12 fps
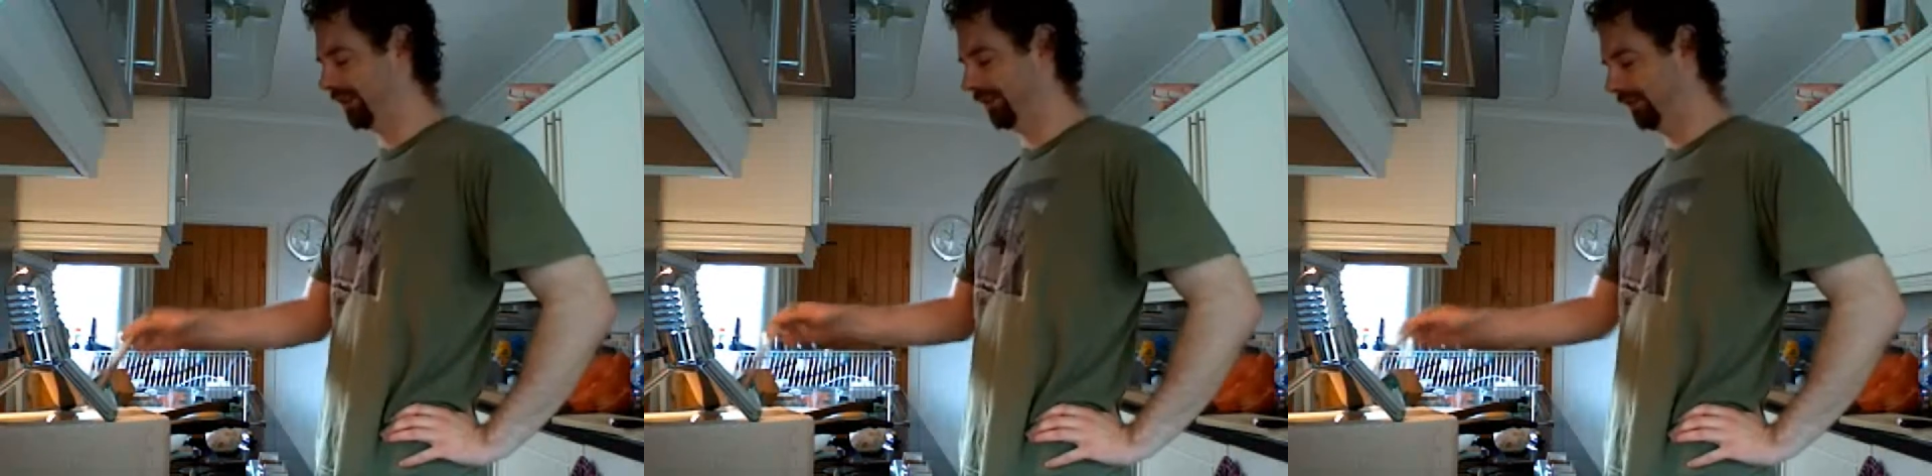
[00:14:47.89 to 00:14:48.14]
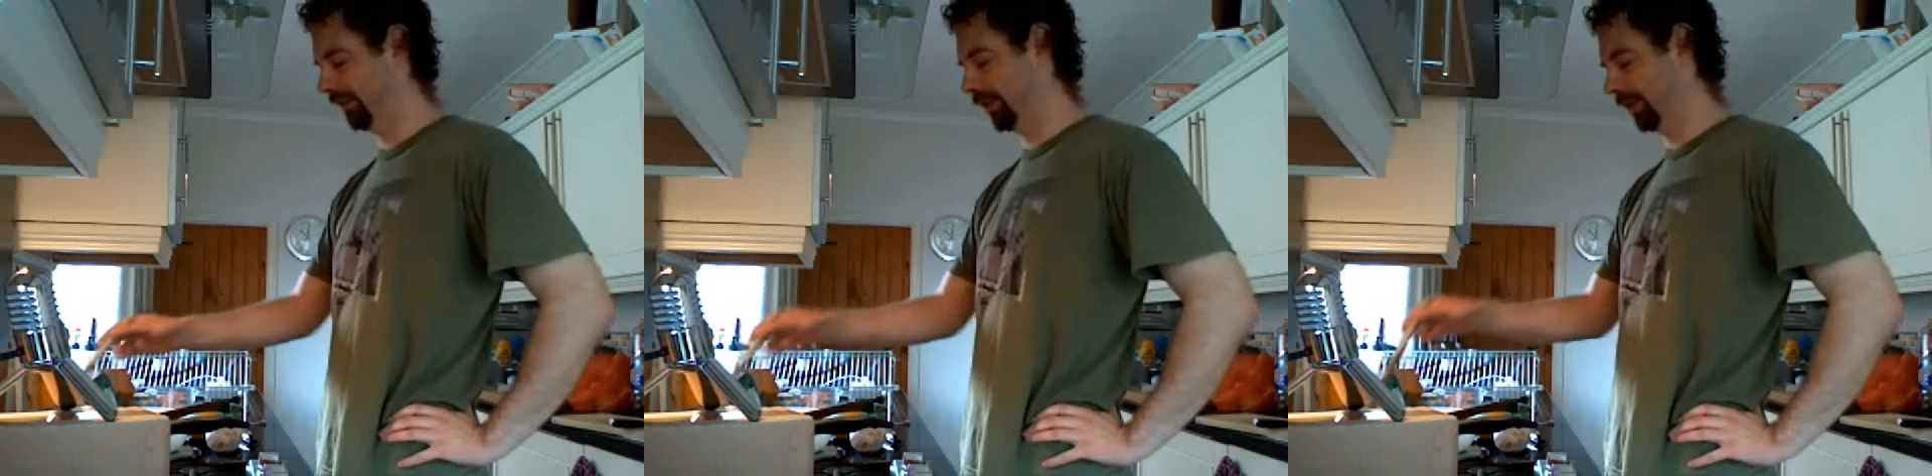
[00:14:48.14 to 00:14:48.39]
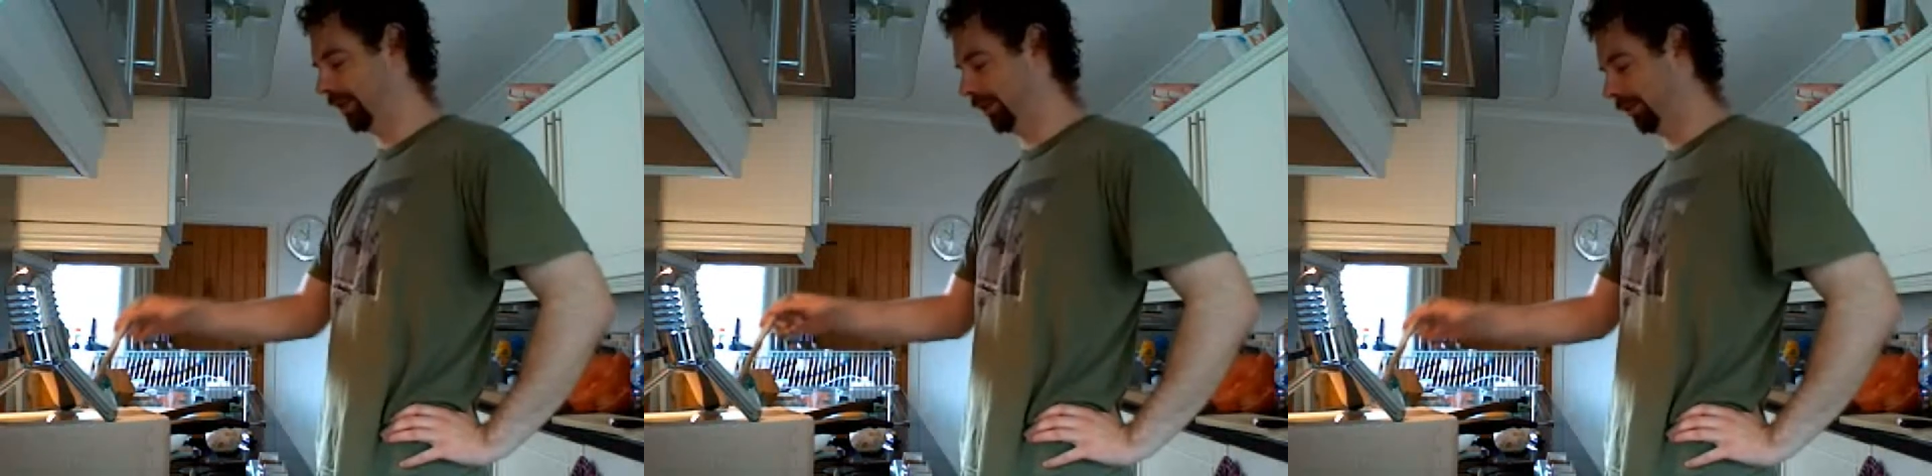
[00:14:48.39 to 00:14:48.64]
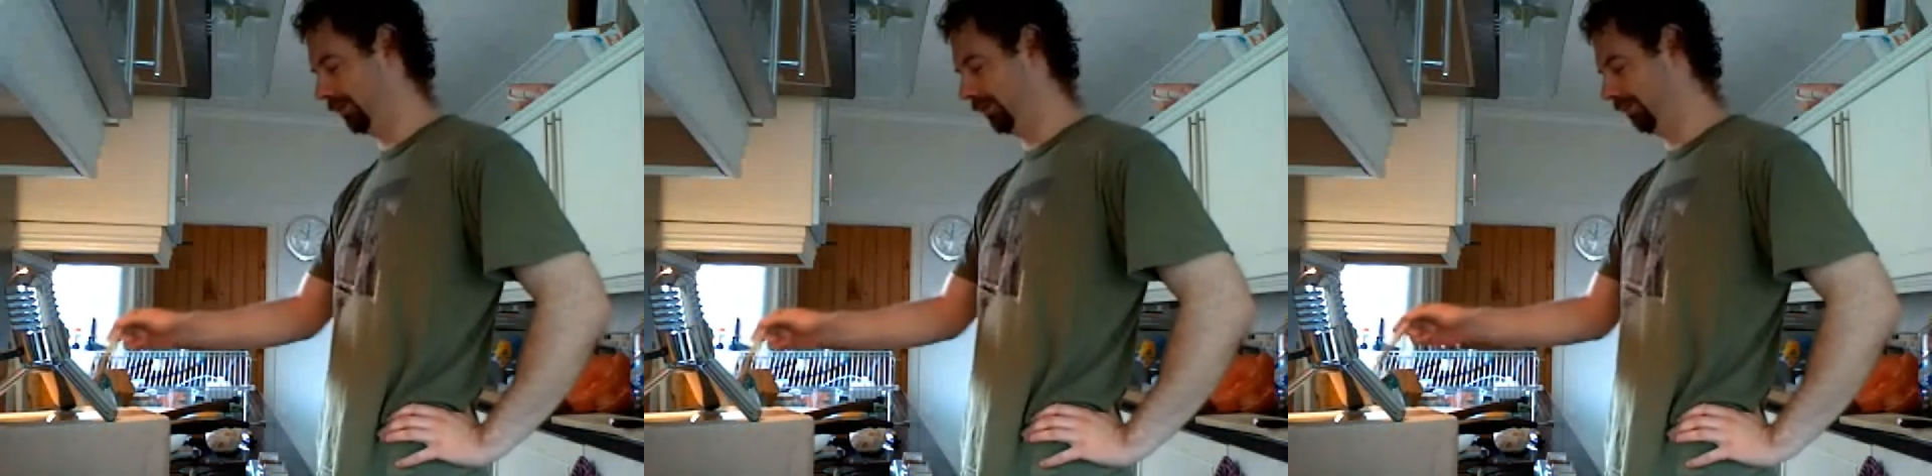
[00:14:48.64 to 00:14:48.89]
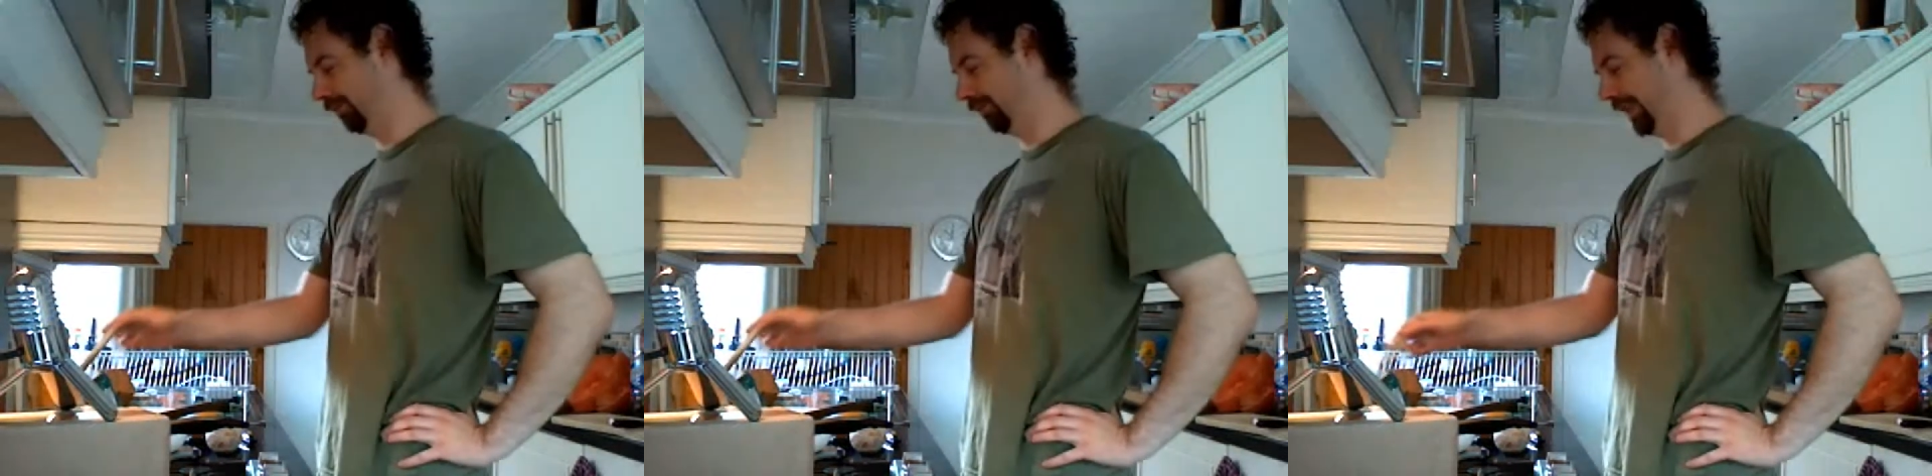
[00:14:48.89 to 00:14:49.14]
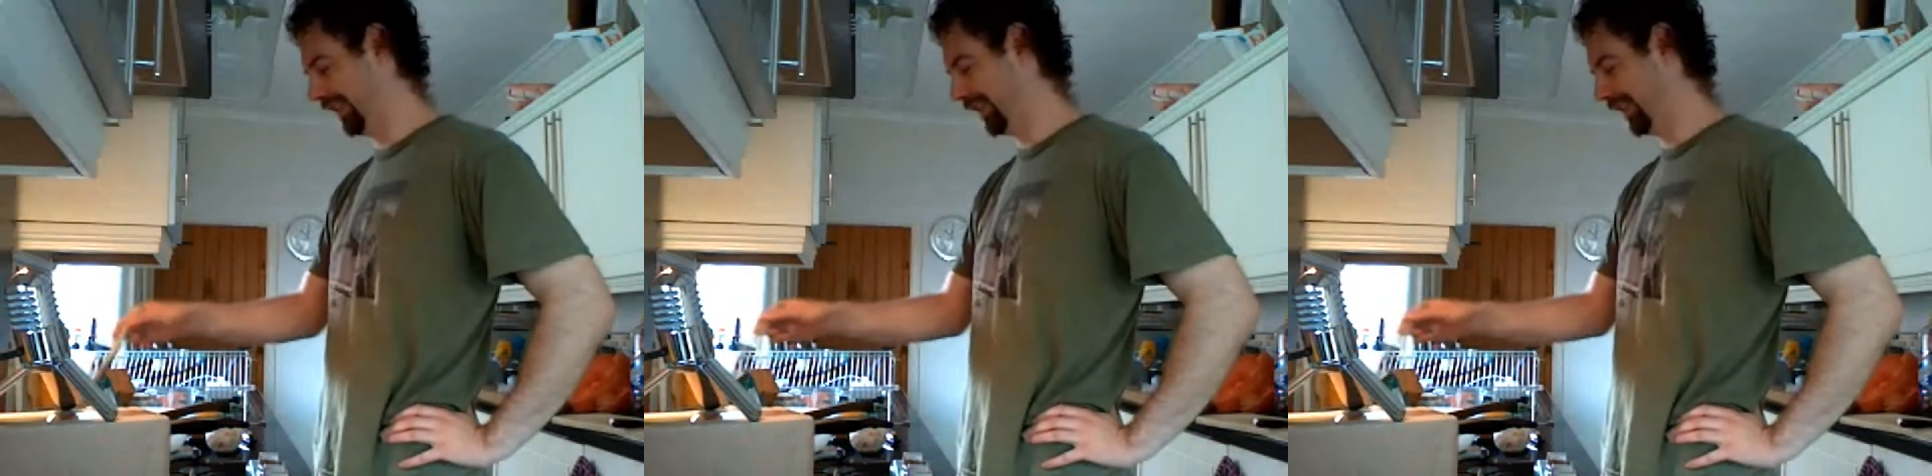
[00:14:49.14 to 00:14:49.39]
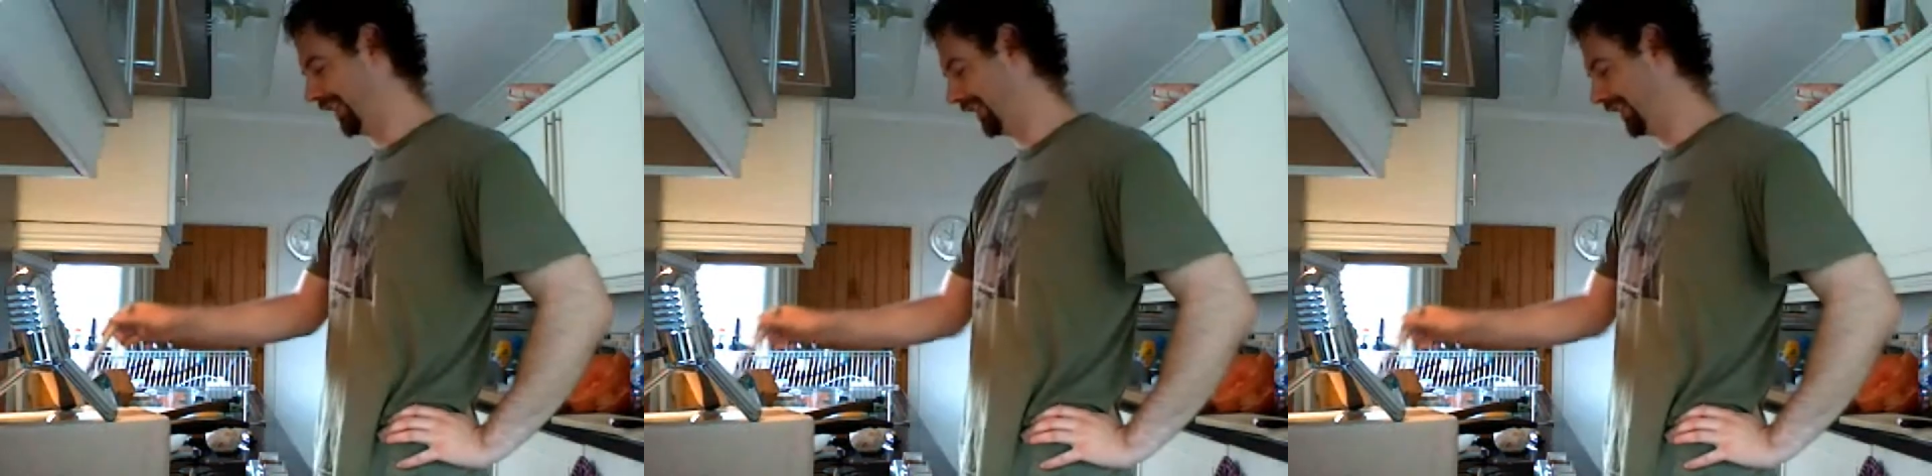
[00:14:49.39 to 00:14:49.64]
No mercy.